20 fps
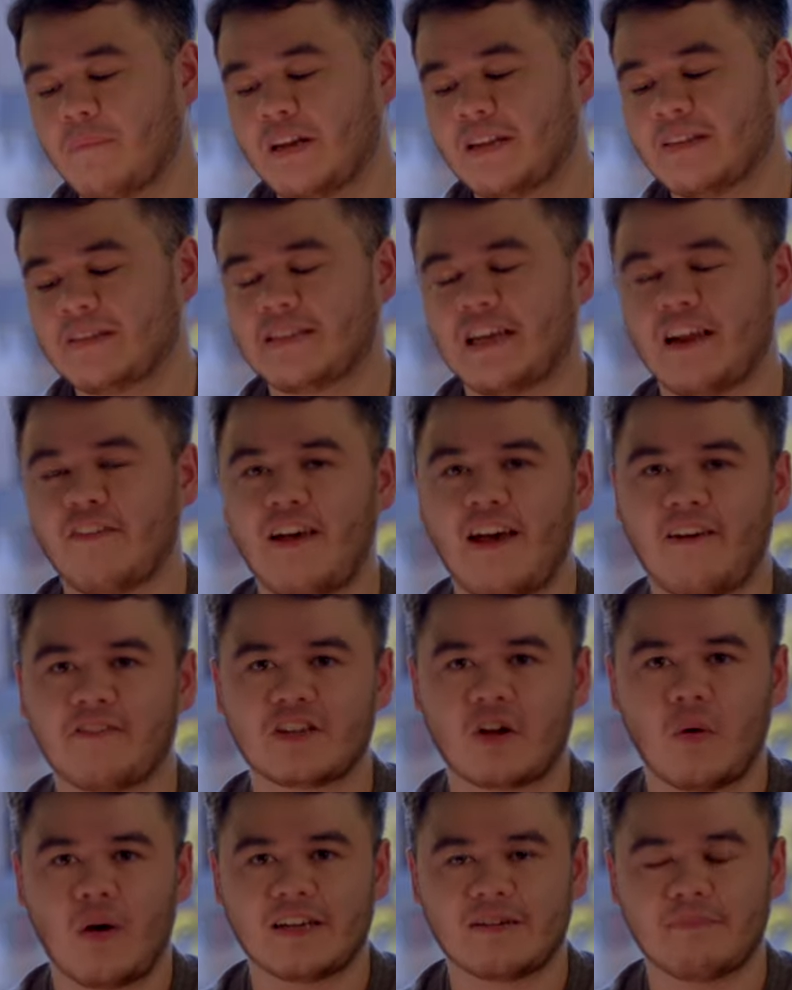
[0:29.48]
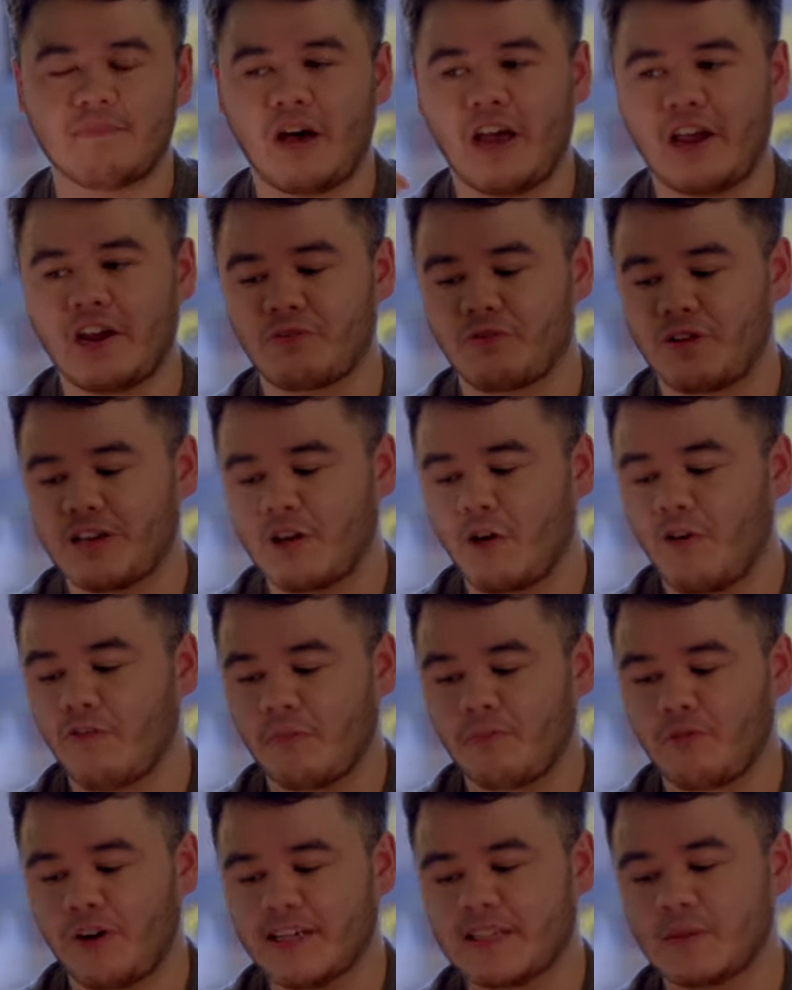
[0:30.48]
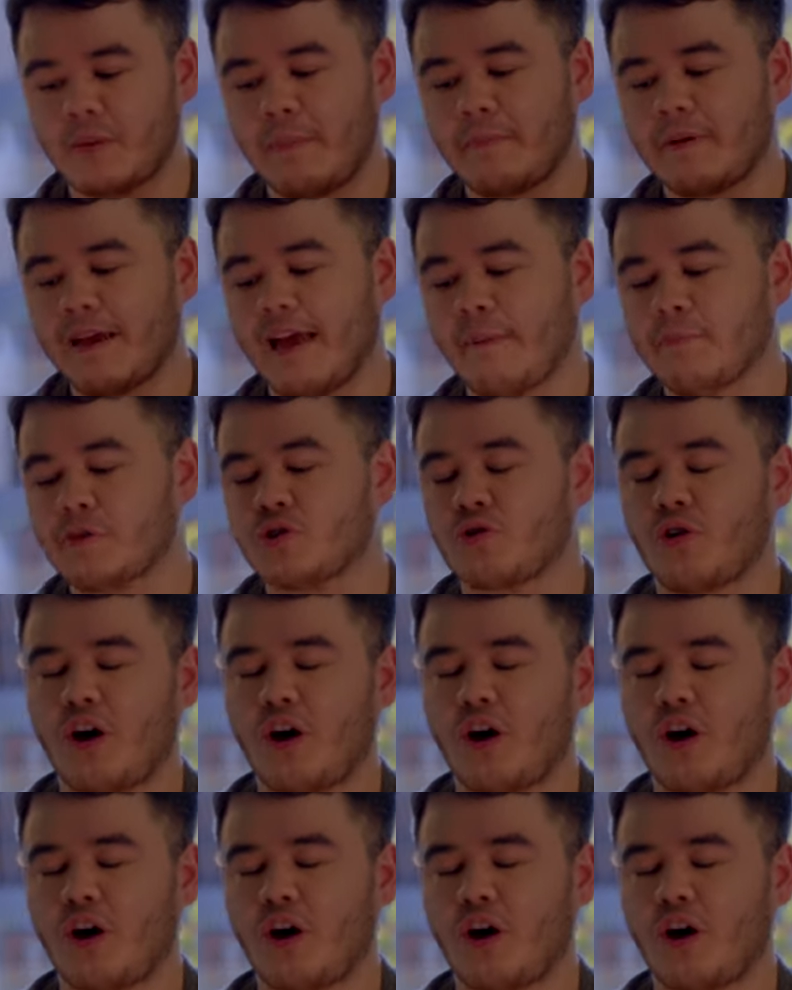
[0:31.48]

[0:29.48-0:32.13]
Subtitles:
But instead of having to go out and buy a really overpriced webcam,